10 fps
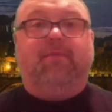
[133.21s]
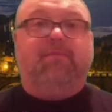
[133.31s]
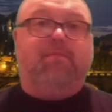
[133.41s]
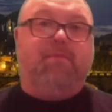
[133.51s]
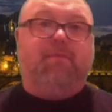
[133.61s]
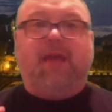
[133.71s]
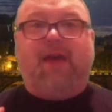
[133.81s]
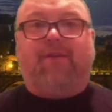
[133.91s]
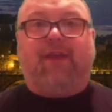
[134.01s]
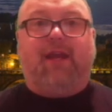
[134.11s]

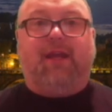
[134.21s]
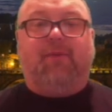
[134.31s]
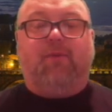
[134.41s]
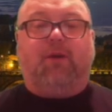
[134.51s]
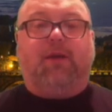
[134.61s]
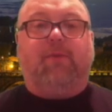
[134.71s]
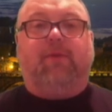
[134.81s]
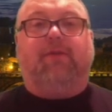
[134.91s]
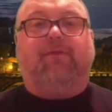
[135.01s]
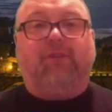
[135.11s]
navigating and working
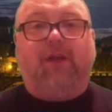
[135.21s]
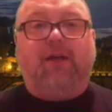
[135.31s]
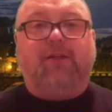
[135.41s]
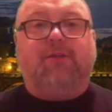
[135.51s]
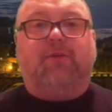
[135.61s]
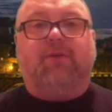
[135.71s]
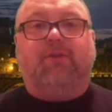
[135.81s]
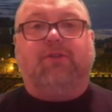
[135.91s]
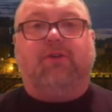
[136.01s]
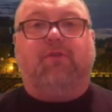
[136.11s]
with the flood, so on
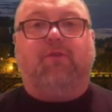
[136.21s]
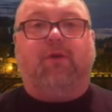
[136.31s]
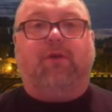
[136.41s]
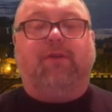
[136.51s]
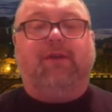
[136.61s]
and so forth.